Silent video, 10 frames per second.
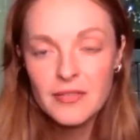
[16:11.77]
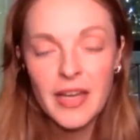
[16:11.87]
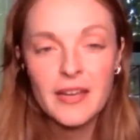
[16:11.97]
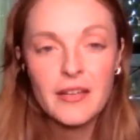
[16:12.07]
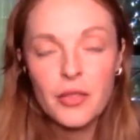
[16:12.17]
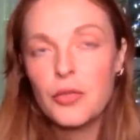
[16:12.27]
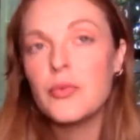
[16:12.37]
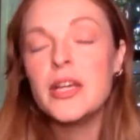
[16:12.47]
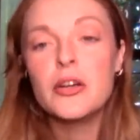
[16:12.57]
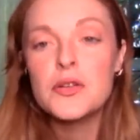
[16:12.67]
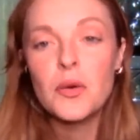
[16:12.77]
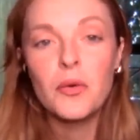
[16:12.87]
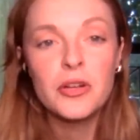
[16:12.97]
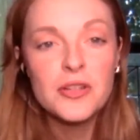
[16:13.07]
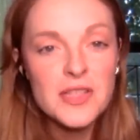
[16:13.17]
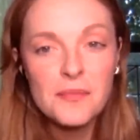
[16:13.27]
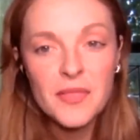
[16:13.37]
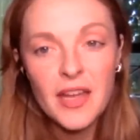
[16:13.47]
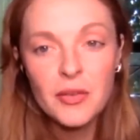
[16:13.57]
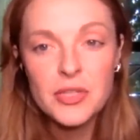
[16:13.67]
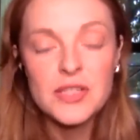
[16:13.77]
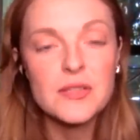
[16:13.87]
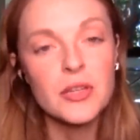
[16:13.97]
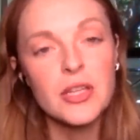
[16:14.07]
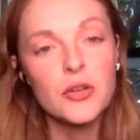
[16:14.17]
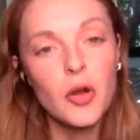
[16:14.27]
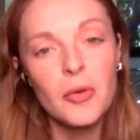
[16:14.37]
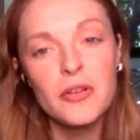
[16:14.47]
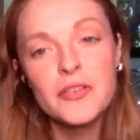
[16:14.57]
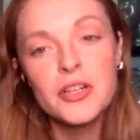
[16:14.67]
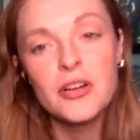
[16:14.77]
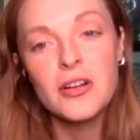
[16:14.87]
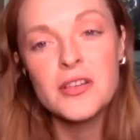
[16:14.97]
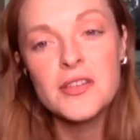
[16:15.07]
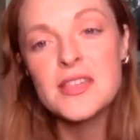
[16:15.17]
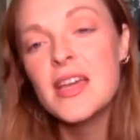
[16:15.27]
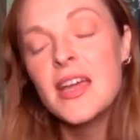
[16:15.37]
like 3 years old or something, which is really normal for girls.